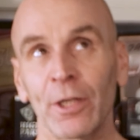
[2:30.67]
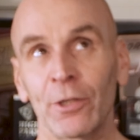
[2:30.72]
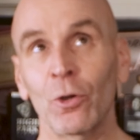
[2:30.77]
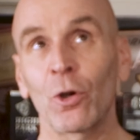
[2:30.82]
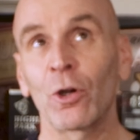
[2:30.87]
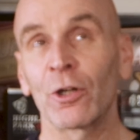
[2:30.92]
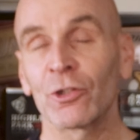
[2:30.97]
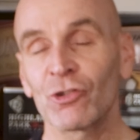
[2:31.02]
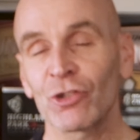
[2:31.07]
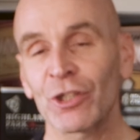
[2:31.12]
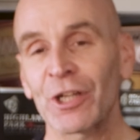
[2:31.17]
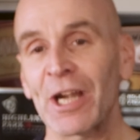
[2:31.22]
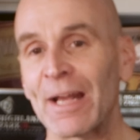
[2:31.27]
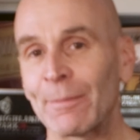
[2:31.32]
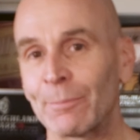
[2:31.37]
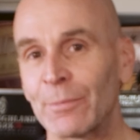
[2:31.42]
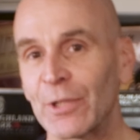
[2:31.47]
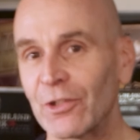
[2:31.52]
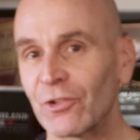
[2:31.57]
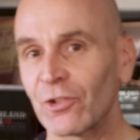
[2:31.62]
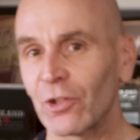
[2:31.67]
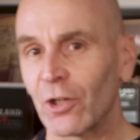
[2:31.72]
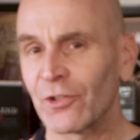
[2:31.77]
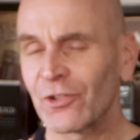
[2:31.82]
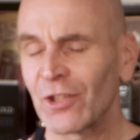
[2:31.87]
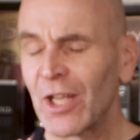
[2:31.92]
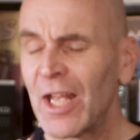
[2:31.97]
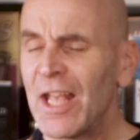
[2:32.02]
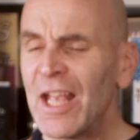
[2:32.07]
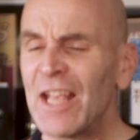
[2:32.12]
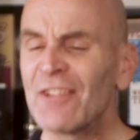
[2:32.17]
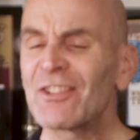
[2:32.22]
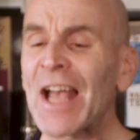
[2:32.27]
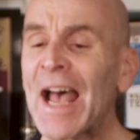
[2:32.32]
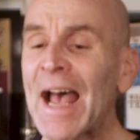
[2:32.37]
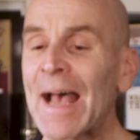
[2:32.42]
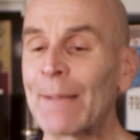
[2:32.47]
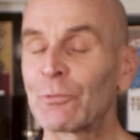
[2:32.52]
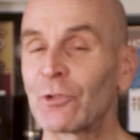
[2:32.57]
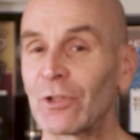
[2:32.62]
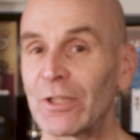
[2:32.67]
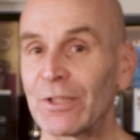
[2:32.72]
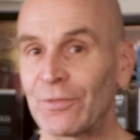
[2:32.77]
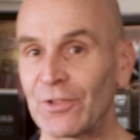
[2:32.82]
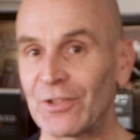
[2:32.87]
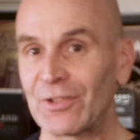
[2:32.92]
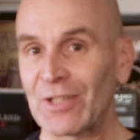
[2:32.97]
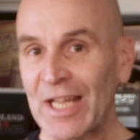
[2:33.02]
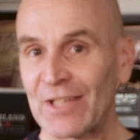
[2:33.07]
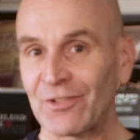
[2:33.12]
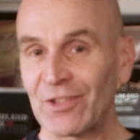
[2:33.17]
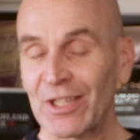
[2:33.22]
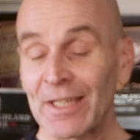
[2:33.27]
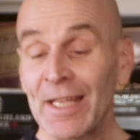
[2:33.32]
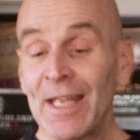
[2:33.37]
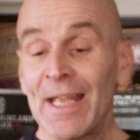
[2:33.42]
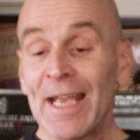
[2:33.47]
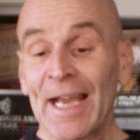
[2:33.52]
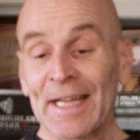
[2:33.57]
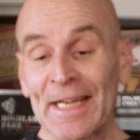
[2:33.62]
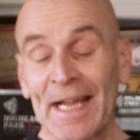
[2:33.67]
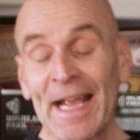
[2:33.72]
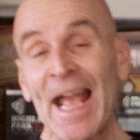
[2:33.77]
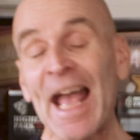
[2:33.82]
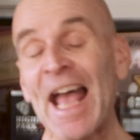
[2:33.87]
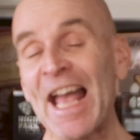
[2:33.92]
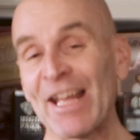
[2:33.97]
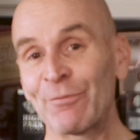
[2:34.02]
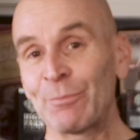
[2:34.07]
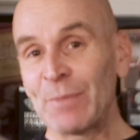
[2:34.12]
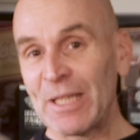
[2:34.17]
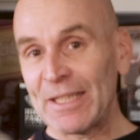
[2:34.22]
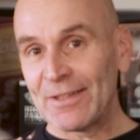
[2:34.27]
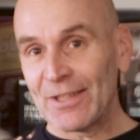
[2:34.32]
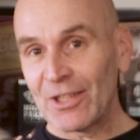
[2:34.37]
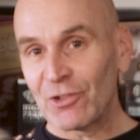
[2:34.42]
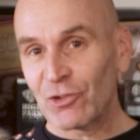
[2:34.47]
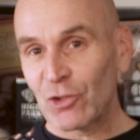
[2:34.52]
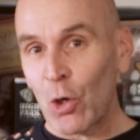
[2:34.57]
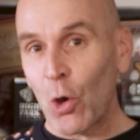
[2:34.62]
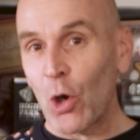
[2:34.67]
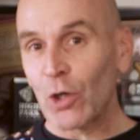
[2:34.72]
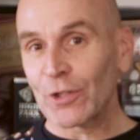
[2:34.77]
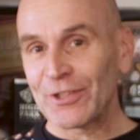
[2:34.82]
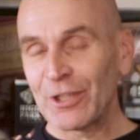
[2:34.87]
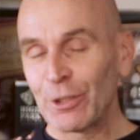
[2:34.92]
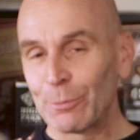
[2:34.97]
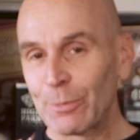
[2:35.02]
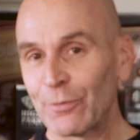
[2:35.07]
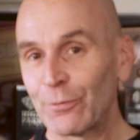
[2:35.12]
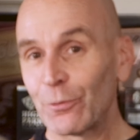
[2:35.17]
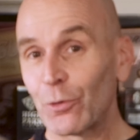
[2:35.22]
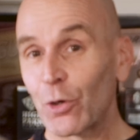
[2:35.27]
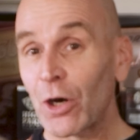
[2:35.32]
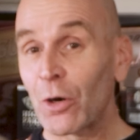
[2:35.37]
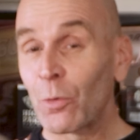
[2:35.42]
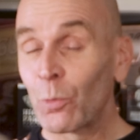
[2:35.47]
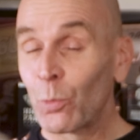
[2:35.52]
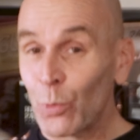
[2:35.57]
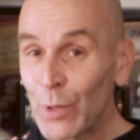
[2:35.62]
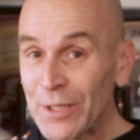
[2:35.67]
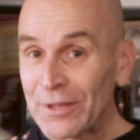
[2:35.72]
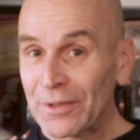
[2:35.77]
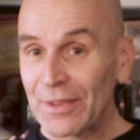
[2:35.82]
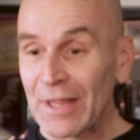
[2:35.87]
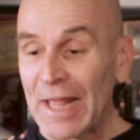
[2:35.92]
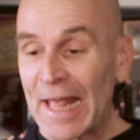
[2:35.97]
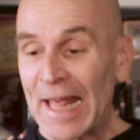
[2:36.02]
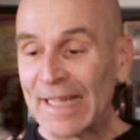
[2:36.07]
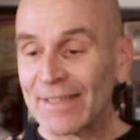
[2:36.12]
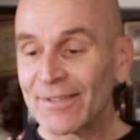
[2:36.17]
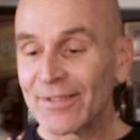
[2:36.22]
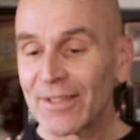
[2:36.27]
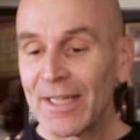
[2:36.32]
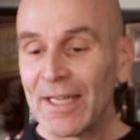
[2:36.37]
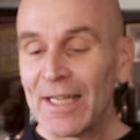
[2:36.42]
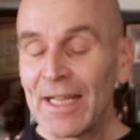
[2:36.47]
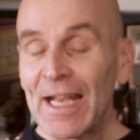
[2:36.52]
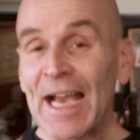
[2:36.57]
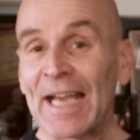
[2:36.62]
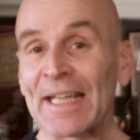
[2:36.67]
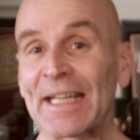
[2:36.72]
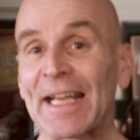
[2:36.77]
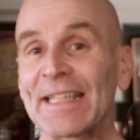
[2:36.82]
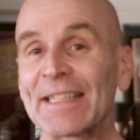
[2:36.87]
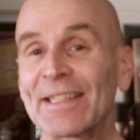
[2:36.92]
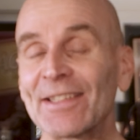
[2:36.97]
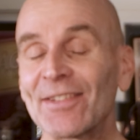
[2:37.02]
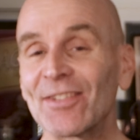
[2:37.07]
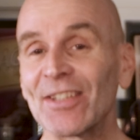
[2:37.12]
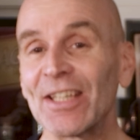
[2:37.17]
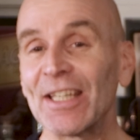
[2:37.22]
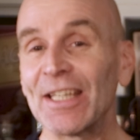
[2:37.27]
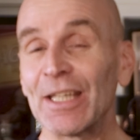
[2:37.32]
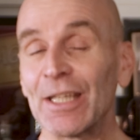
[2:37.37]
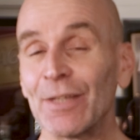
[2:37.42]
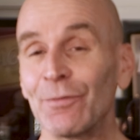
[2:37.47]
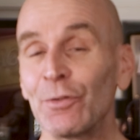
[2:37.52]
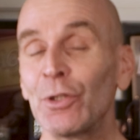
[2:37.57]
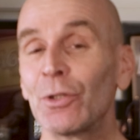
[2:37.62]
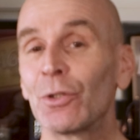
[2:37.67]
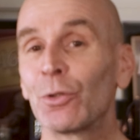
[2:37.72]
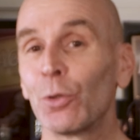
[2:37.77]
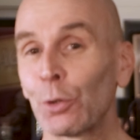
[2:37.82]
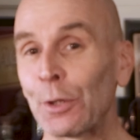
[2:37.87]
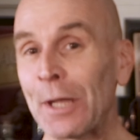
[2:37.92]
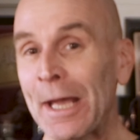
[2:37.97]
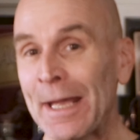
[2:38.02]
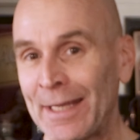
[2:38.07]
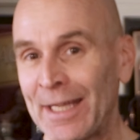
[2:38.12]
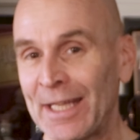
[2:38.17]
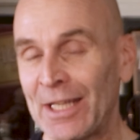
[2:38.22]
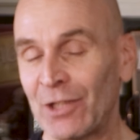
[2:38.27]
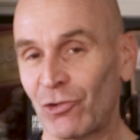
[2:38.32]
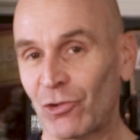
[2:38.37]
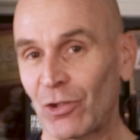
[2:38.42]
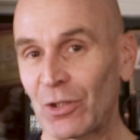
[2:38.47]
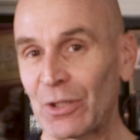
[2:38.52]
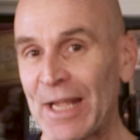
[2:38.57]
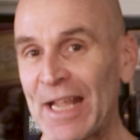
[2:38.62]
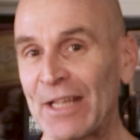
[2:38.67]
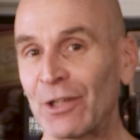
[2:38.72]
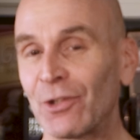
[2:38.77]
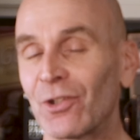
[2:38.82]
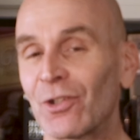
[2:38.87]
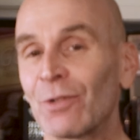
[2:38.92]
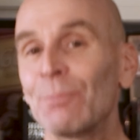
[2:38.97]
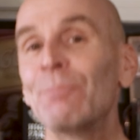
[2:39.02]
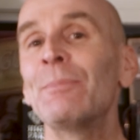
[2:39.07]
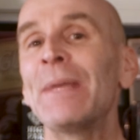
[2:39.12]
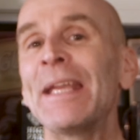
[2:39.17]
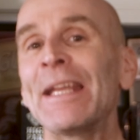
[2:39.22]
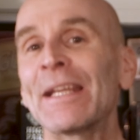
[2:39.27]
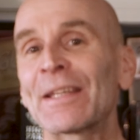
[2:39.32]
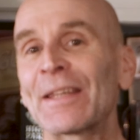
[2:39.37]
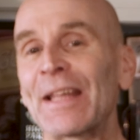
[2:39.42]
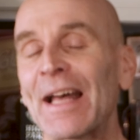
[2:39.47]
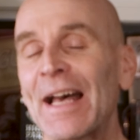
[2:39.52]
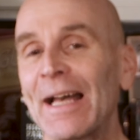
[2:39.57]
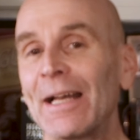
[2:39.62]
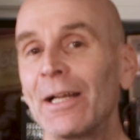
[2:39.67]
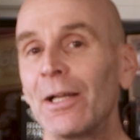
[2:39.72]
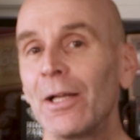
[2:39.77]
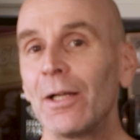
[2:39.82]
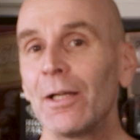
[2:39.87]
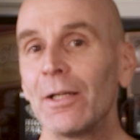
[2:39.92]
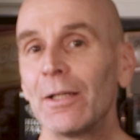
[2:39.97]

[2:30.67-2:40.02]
orange cranberry sauce. It's absolutely fantastic. And I have made this cocktail before with that. And I can say if you go that extra length to make that